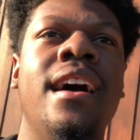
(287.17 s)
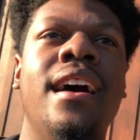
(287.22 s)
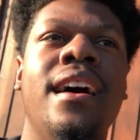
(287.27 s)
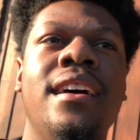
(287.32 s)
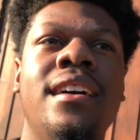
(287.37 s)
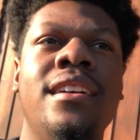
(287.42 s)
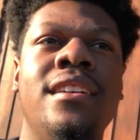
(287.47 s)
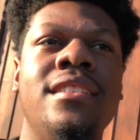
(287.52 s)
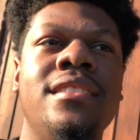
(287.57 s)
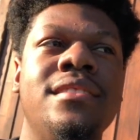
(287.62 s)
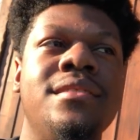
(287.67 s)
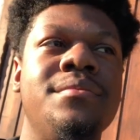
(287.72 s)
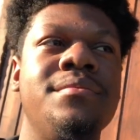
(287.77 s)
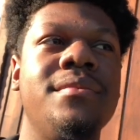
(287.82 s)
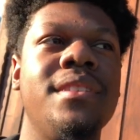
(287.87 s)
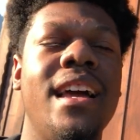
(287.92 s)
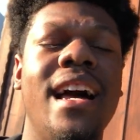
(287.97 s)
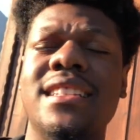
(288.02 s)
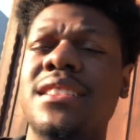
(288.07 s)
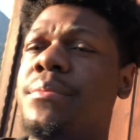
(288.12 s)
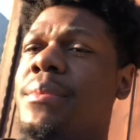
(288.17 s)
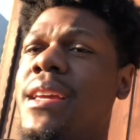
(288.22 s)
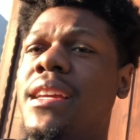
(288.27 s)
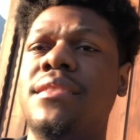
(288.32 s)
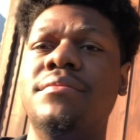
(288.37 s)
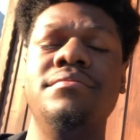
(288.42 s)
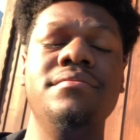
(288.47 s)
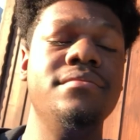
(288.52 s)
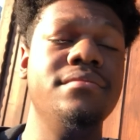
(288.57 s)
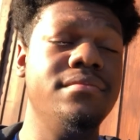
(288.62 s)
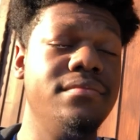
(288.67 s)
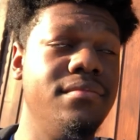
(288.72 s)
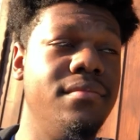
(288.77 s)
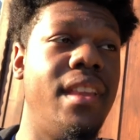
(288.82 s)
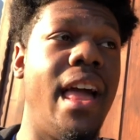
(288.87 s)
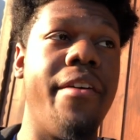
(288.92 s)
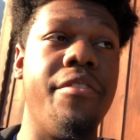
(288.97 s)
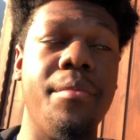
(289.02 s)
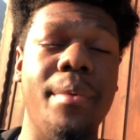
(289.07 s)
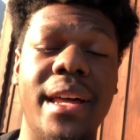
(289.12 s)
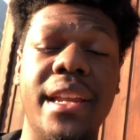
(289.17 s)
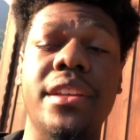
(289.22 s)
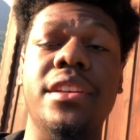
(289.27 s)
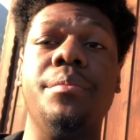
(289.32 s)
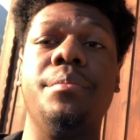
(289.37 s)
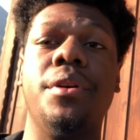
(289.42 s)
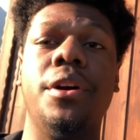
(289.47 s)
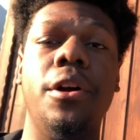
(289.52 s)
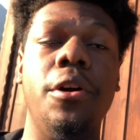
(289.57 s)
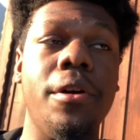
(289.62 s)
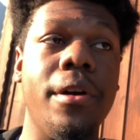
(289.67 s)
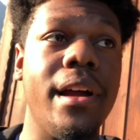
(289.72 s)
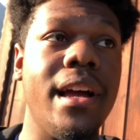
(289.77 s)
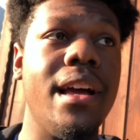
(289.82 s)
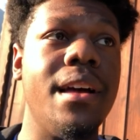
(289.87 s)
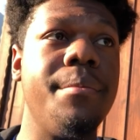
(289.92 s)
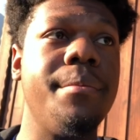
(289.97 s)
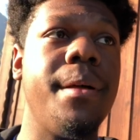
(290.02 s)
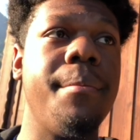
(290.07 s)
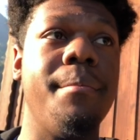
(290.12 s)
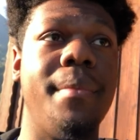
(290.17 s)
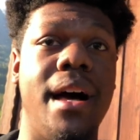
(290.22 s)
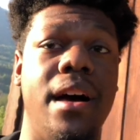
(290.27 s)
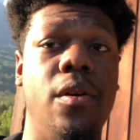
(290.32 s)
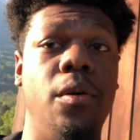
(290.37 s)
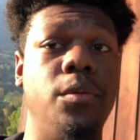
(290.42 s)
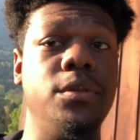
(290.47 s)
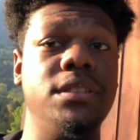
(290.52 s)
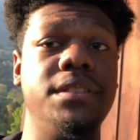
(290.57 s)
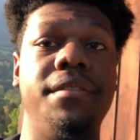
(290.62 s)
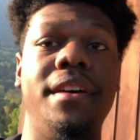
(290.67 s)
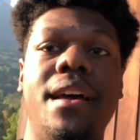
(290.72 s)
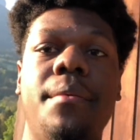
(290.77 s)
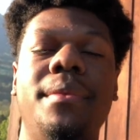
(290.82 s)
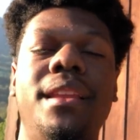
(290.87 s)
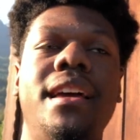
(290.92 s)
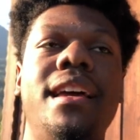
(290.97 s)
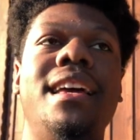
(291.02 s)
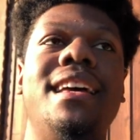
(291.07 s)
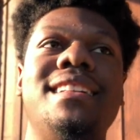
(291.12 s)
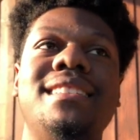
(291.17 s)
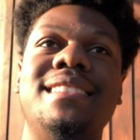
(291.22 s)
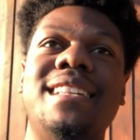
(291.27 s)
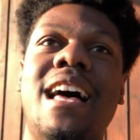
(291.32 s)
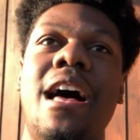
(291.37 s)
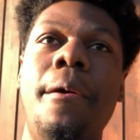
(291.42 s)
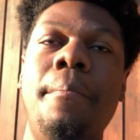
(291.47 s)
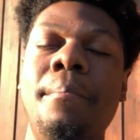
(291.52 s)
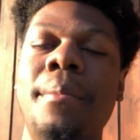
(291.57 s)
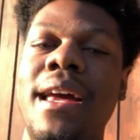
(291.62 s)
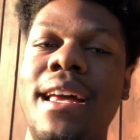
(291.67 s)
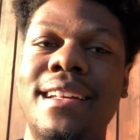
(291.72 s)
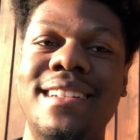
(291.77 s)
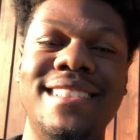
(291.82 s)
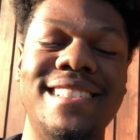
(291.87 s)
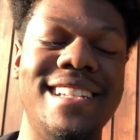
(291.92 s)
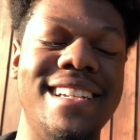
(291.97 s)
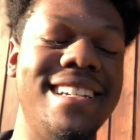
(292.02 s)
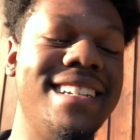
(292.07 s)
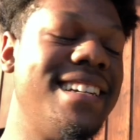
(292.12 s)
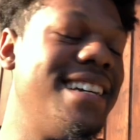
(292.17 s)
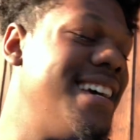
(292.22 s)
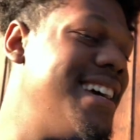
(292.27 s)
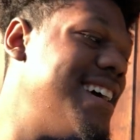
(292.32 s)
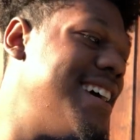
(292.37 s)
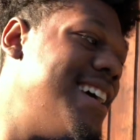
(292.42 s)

Um, got to meet everybody in the program. My host family is amazing.